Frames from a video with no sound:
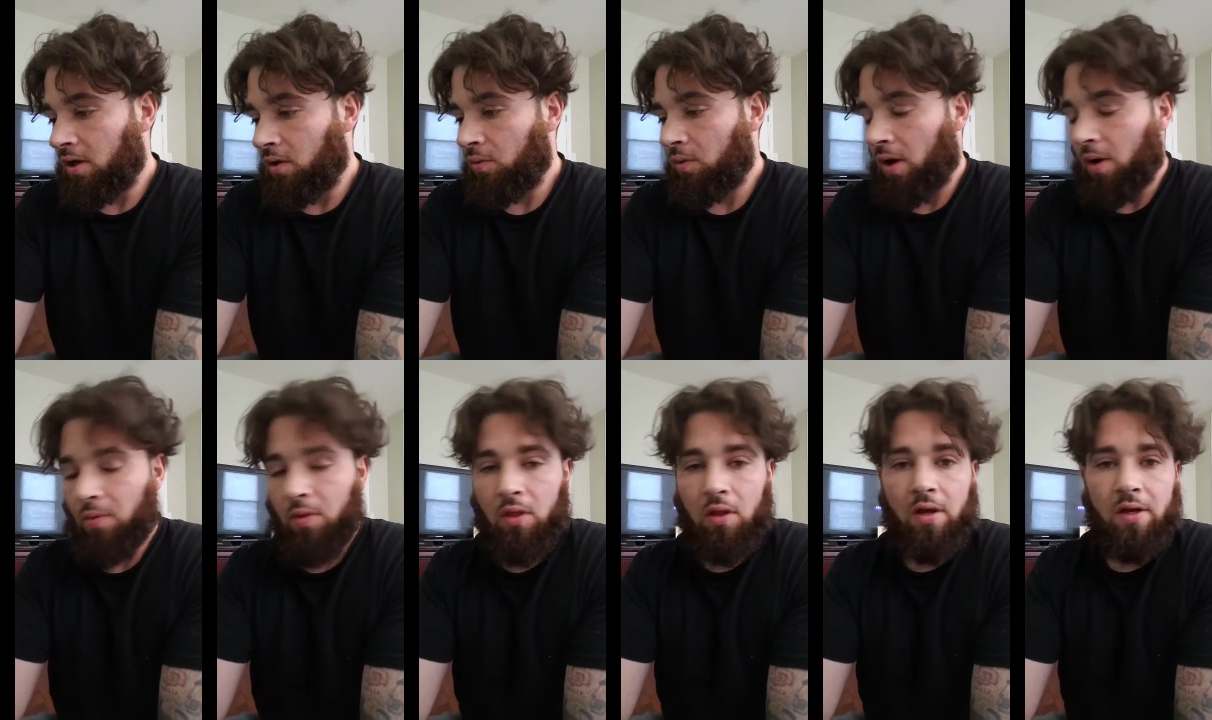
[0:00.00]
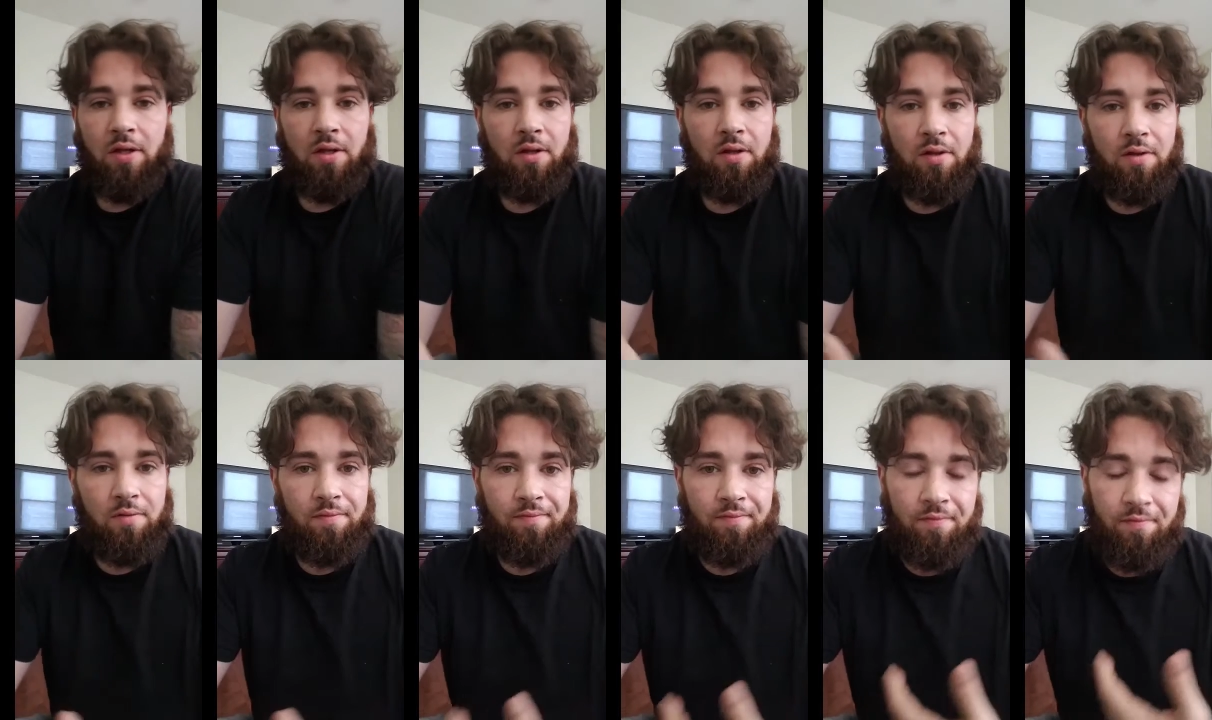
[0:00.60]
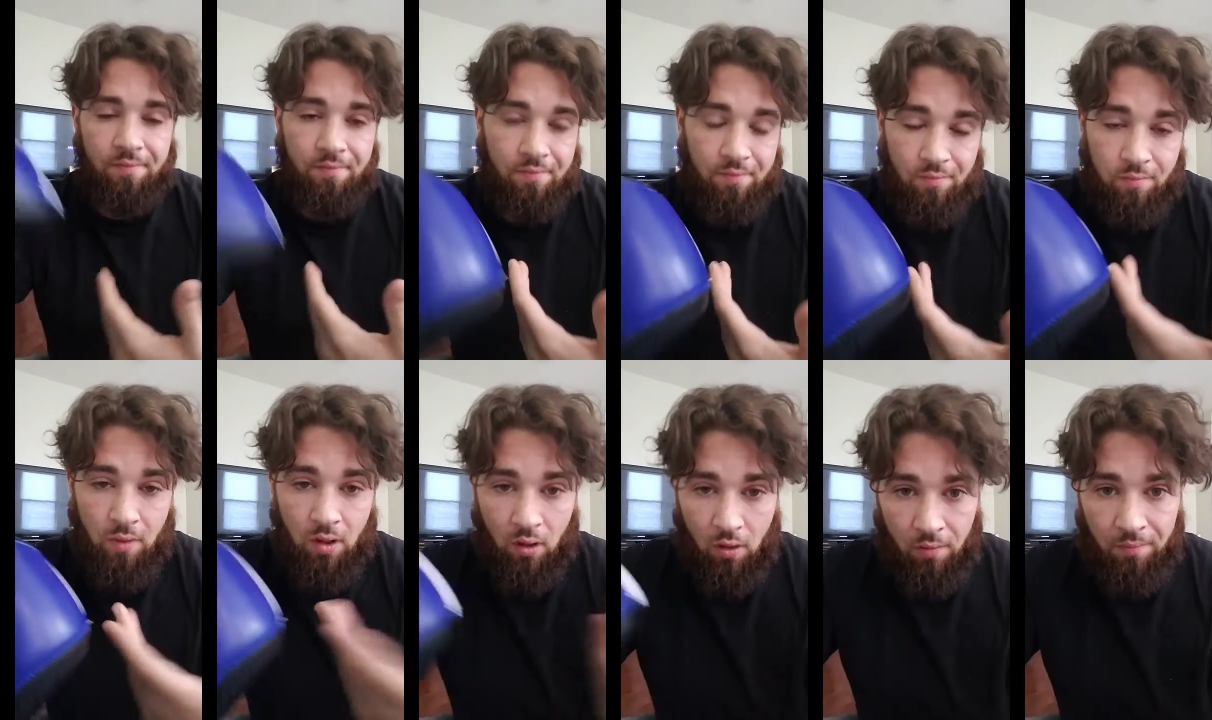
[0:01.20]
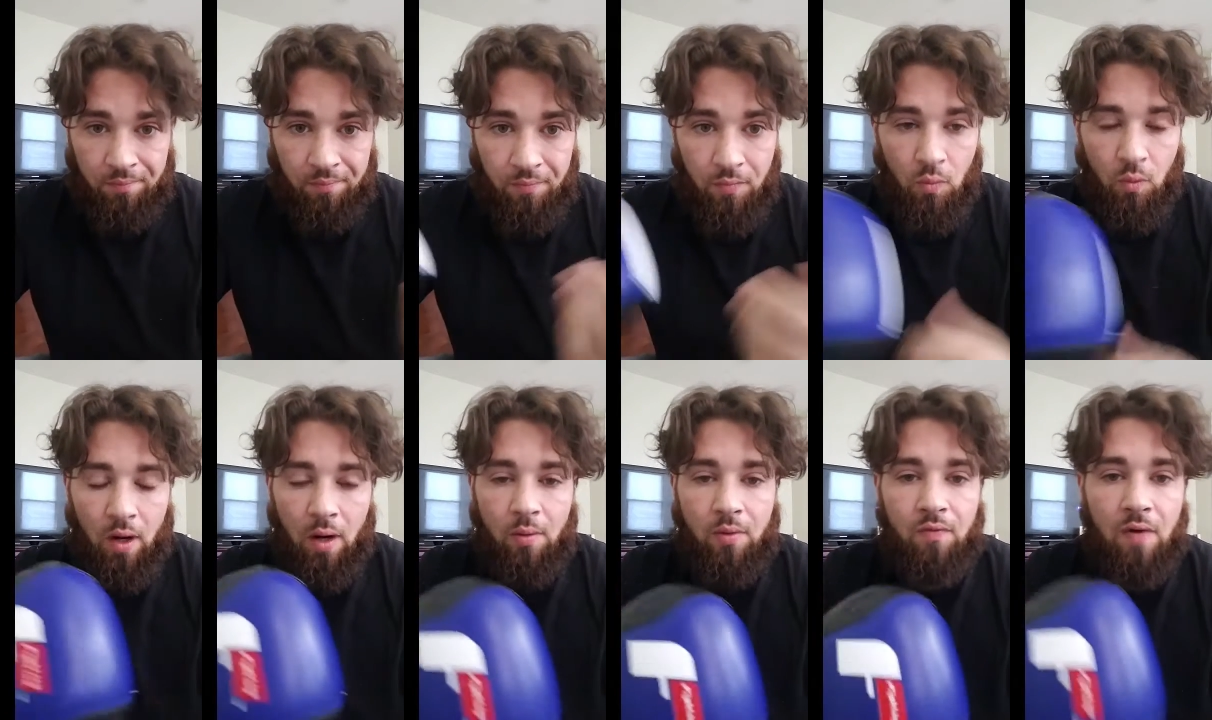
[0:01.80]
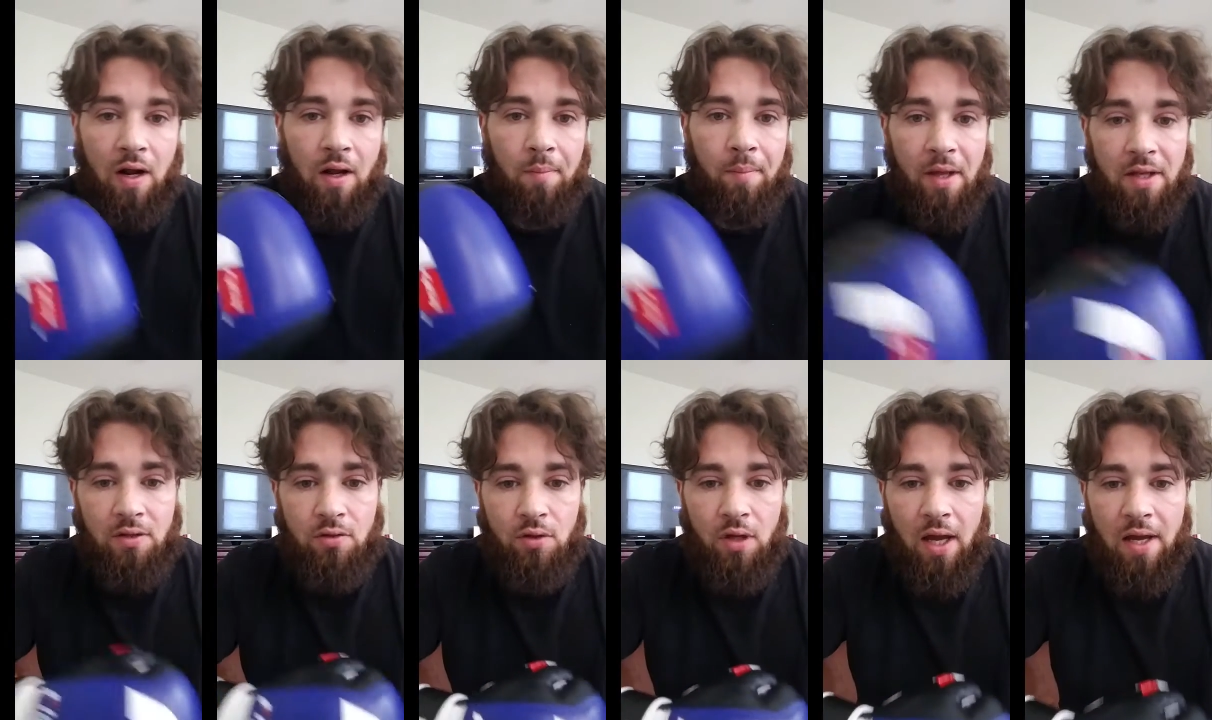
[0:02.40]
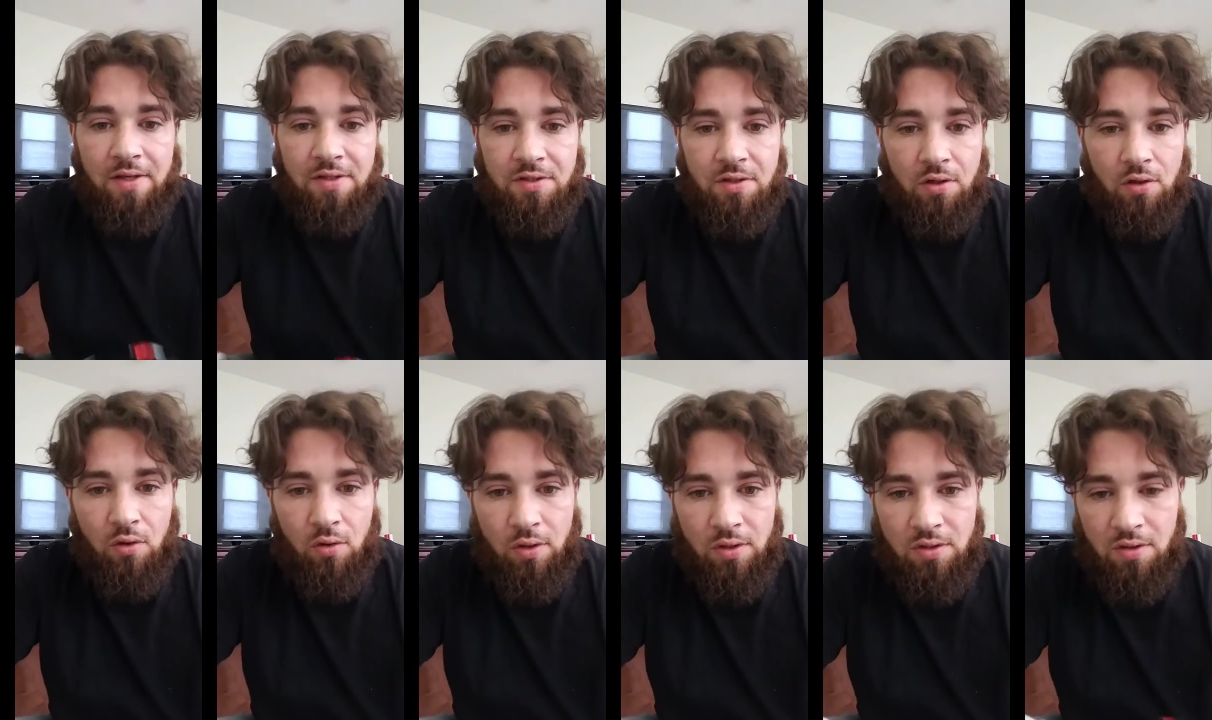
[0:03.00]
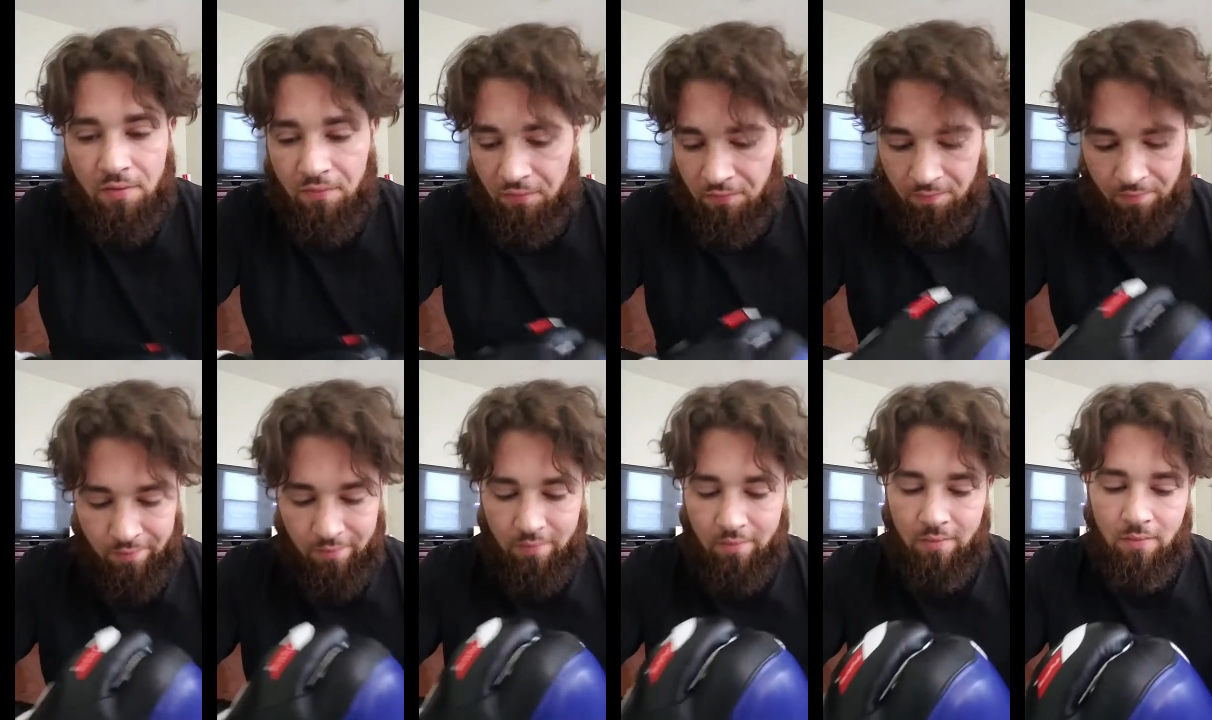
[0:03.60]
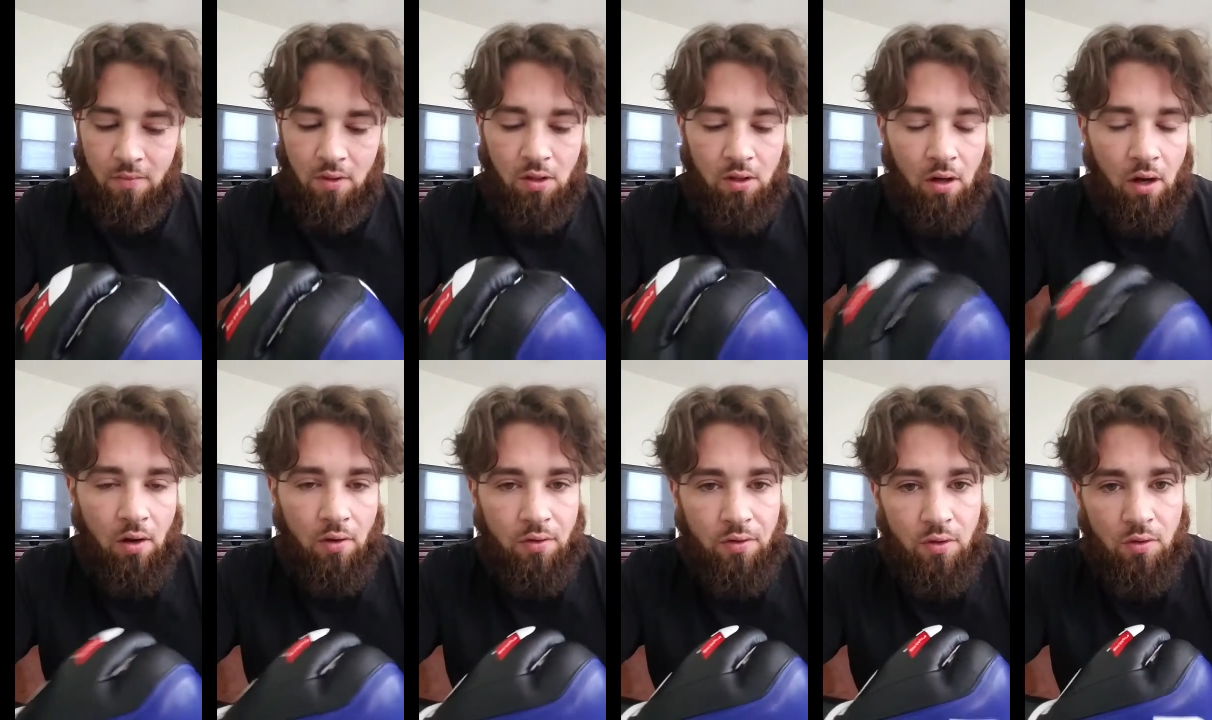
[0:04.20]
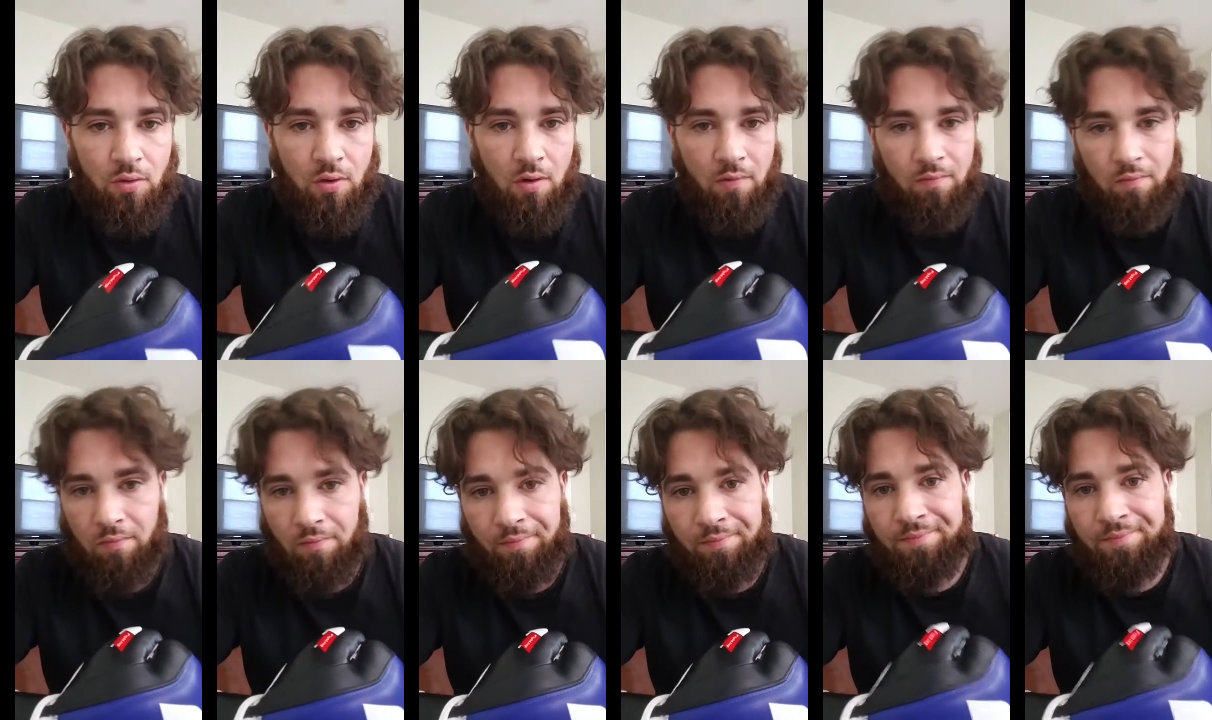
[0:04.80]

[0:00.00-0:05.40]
What I would like, well, what I would recommend you guys do is, if you know you're